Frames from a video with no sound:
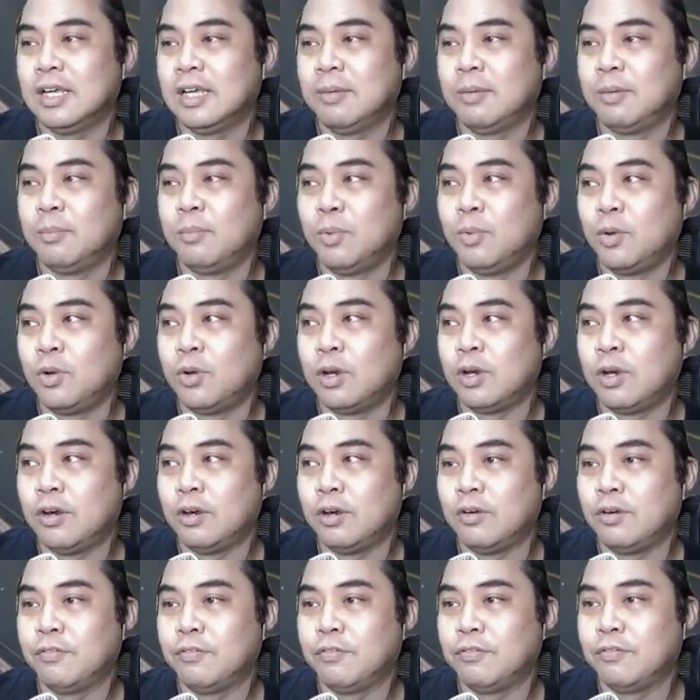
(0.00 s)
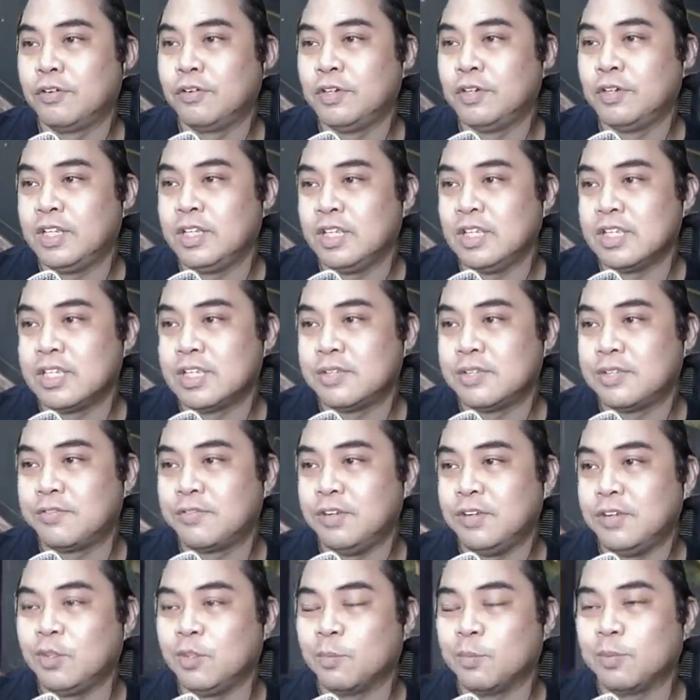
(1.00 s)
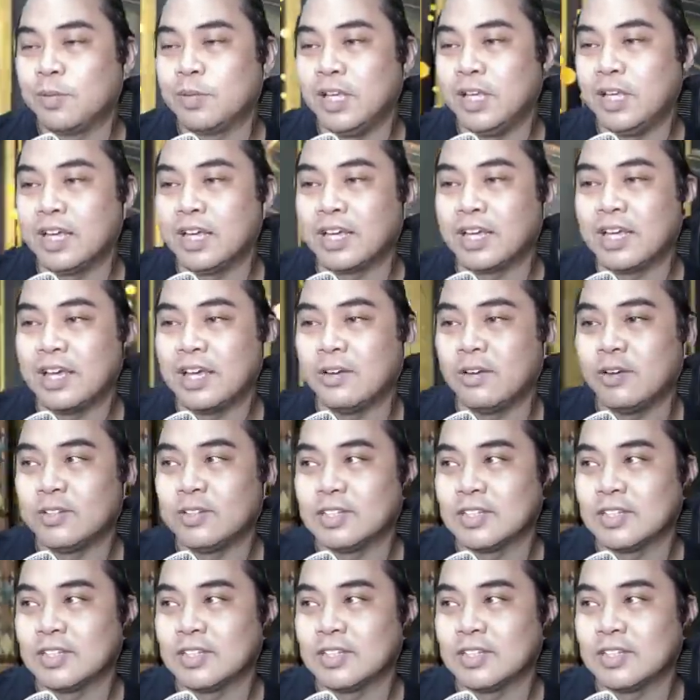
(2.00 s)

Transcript: more for this free-to-play account.